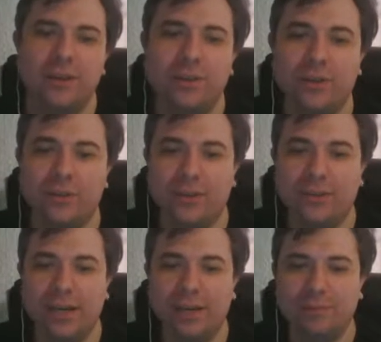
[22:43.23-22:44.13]
Well, you could
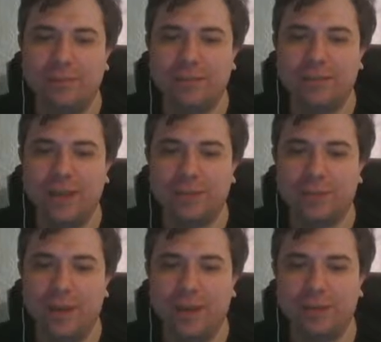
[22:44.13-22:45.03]
take up to 6
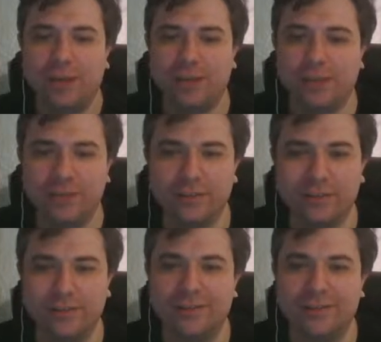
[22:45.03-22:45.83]
spear chuckers.